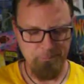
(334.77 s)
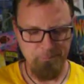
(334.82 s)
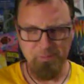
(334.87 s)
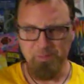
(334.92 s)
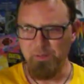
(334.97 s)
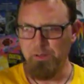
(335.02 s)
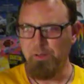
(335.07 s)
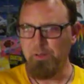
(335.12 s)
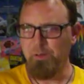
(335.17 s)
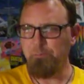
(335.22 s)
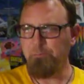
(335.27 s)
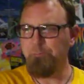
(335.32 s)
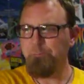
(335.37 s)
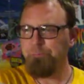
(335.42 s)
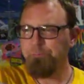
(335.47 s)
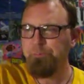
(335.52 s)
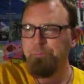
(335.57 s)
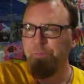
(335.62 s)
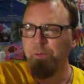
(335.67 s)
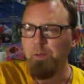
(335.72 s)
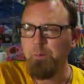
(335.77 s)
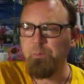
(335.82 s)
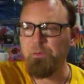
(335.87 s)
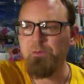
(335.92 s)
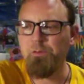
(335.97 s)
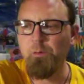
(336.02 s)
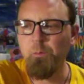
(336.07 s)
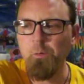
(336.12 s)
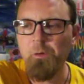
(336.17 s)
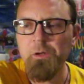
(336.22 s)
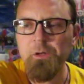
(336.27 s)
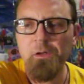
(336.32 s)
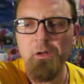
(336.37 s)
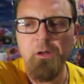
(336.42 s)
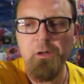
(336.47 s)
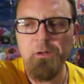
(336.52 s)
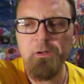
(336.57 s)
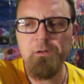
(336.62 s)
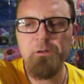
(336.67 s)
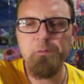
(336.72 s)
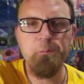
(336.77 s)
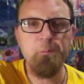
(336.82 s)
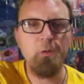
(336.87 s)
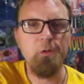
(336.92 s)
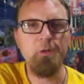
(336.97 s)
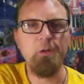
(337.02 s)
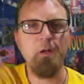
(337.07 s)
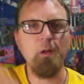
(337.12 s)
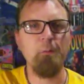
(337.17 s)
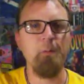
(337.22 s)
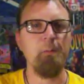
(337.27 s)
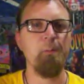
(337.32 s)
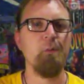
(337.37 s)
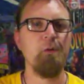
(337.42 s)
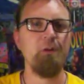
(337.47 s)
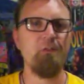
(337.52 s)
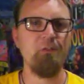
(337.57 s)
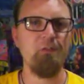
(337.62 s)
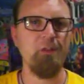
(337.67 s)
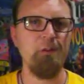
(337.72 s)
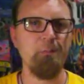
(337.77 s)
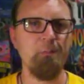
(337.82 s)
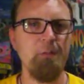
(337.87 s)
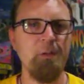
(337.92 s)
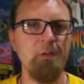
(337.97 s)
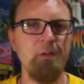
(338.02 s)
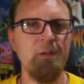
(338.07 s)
I'm still working on putting all my prints up,